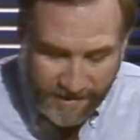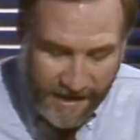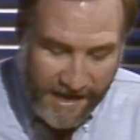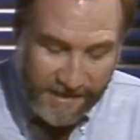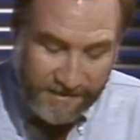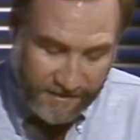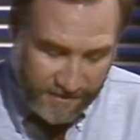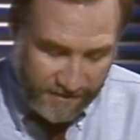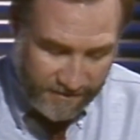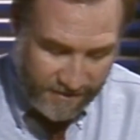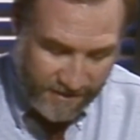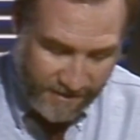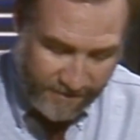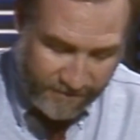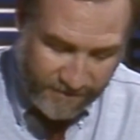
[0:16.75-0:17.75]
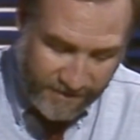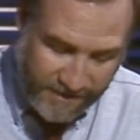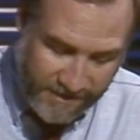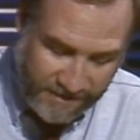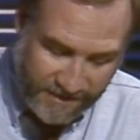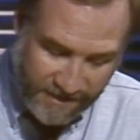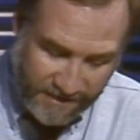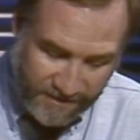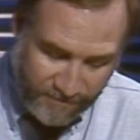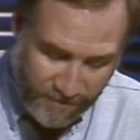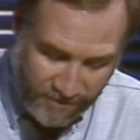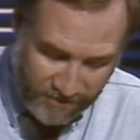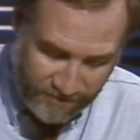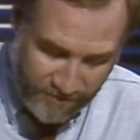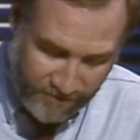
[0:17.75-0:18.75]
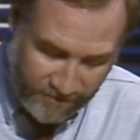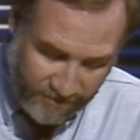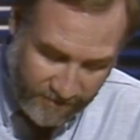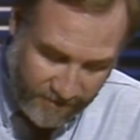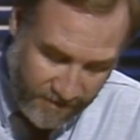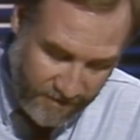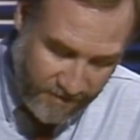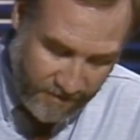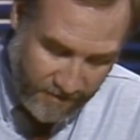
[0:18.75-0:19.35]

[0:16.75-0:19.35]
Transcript: accident happened. He's a spokesmutant.